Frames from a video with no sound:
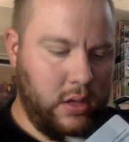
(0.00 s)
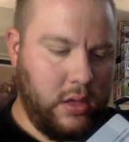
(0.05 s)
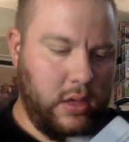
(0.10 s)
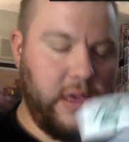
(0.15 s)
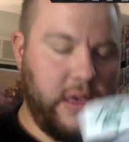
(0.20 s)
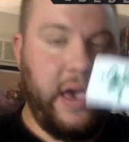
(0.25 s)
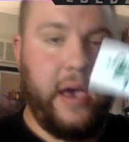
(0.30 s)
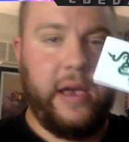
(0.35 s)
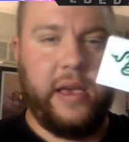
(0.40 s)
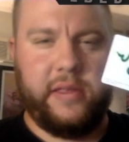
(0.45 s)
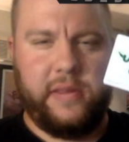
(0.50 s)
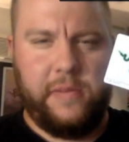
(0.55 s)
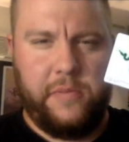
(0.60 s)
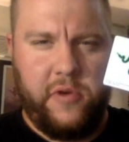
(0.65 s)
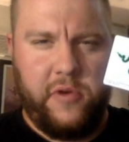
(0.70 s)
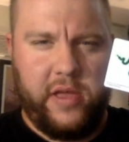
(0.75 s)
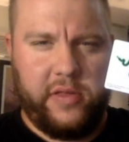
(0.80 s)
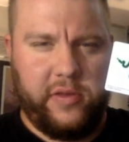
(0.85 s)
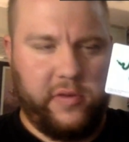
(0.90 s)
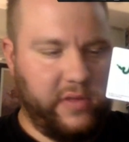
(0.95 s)
Yeah, I get some
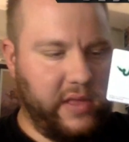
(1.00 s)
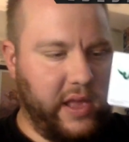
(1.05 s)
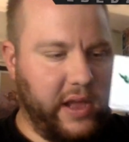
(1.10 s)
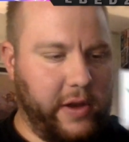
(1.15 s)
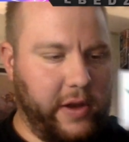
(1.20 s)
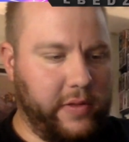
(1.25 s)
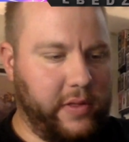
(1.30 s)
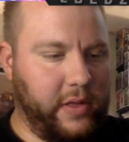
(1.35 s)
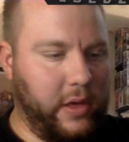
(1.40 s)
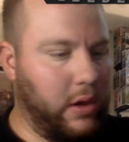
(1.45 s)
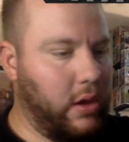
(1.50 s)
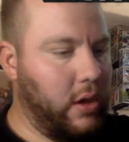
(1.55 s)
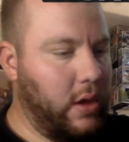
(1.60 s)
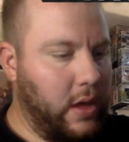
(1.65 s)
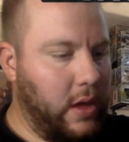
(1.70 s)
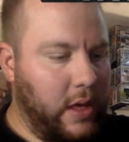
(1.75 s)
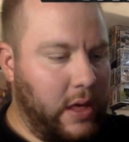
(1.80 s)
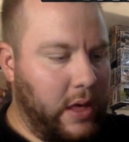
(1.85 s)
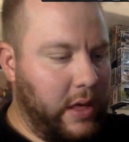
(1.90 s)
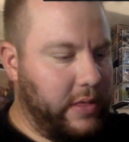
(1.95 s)
Razer stickers too.
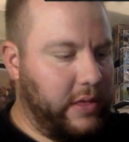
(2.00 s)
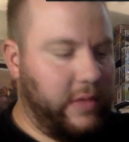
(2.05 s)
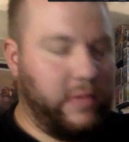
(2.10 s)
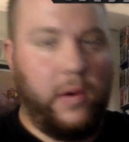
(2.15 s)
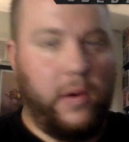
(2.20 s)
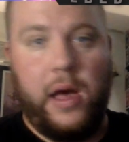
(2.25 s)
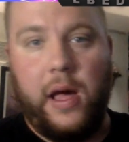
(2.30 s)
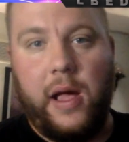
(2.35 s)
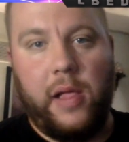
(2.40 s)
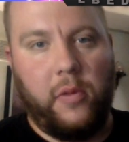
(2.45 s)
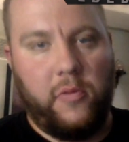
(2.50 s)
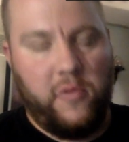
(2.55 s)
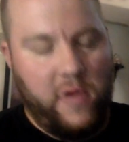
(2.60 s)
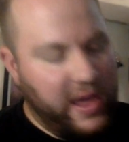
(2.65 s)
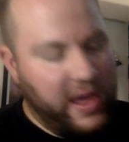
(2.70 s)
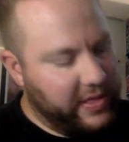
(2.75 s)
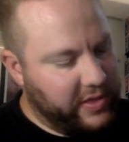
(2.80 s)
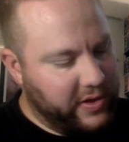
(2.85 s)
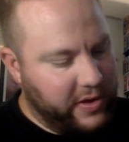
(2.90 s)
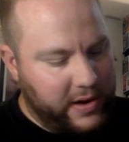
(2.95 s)
This one, uh,
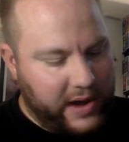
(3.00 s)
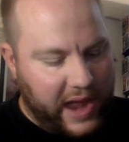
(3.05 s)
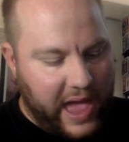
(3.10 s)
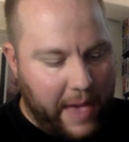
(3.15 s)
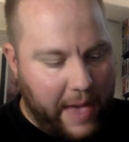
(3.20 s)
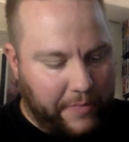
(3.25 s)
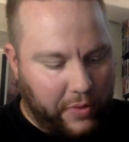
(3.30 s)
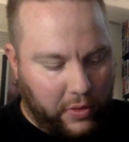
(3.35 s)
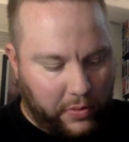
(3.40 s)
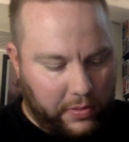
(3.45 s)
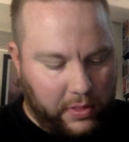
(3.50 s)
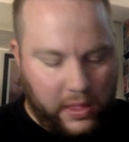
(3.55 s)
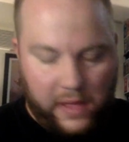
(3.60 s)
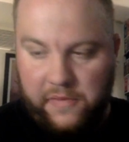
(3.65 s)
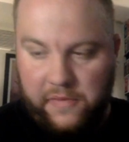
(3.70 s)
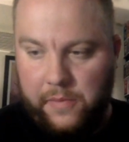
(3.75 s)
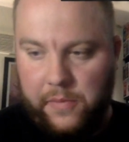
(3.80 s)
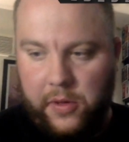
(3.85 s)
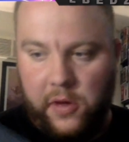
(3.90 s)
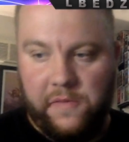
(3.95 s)
Razer and Apple. Love
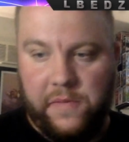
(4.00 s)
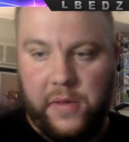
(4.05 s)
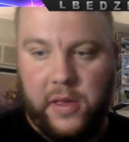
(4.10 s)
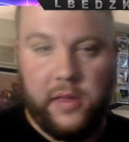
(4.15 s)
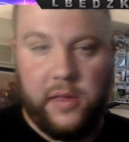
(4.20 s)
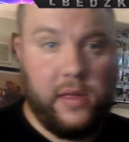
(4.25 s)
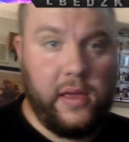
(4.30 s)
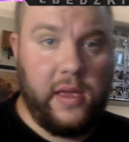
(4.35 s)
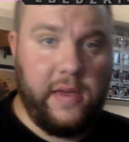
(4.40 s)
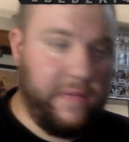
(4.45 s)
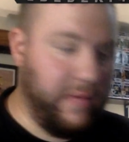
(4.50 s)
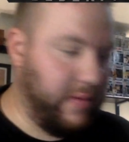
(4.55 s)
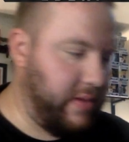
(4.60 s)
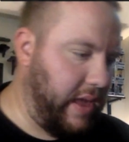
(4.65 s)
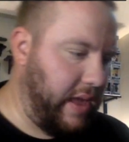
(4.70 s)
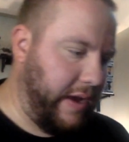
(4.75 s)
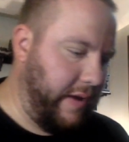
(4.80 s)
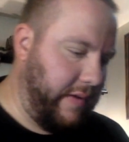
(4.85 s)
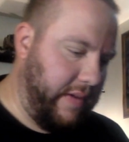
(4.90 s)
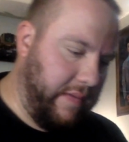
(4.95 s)
them both because they give you
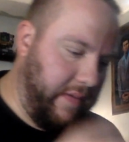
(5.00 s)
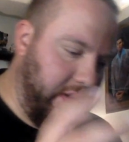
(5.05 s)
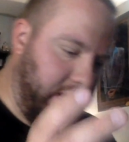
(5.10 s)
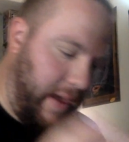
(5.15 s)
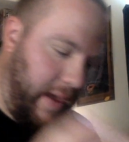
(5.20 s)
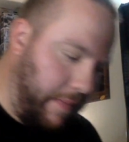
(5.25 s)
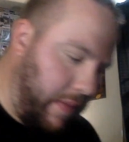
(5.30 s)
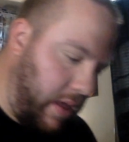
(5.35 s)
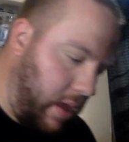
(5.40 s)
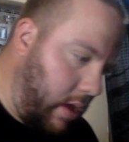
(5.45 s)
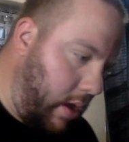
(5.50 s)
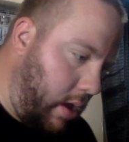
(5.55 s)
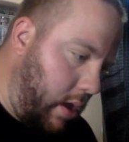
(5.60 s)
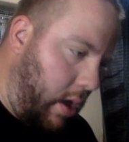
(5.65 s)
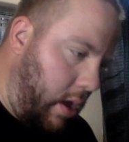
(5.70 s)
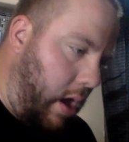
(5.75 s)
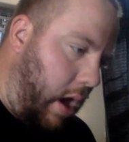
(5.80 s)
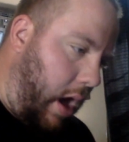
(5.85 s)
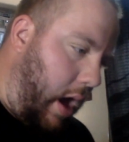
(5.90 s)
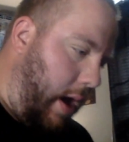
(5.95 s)
stickers every time.
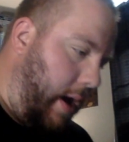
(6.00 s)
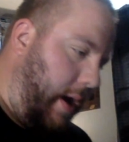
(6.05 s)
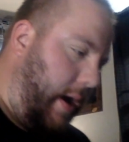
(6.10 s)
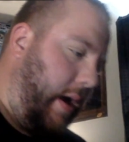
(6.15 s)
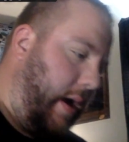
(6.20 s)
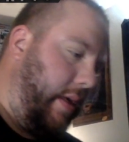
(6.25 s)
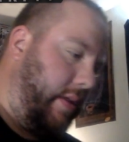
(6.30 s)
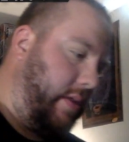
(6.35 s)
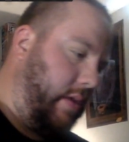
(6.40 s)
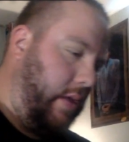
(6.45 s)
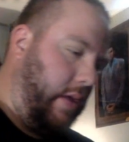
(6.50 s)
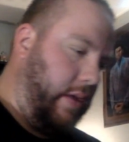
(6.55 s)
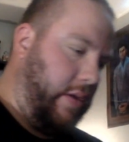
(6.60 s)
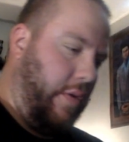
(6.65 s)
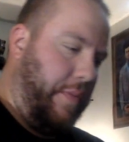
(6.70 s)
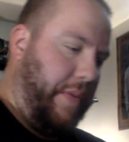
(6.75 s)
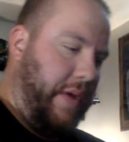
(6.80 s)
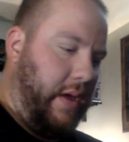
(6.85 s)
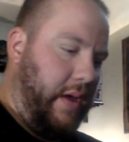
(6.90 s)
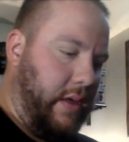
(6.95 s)
Uh, so let's
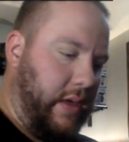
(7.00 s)
open it.